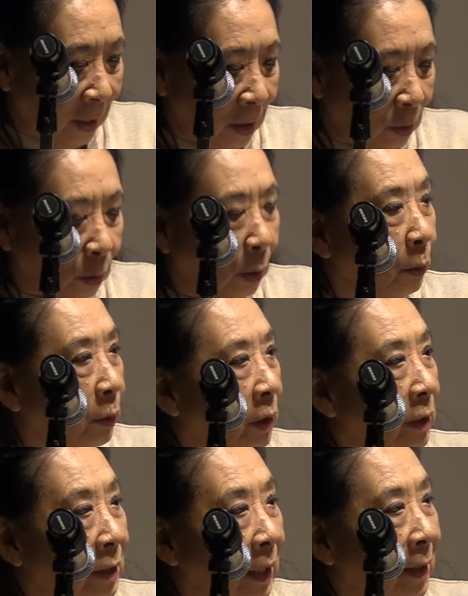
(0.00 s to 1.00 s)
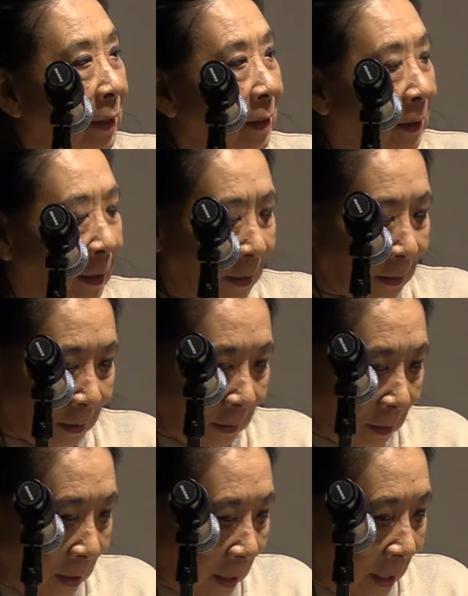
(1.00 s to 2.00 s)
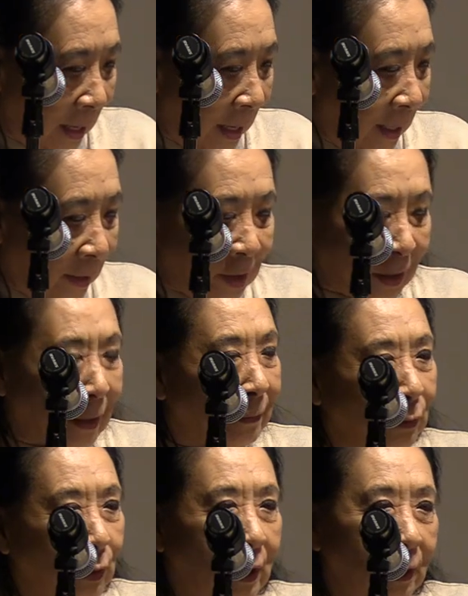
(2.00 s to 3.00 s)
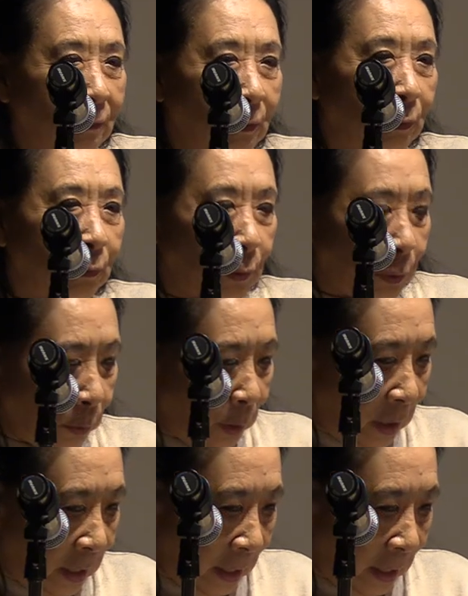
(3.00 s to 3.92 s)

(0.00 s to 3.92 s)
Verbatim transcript: and croaked day and night instead of looking for food.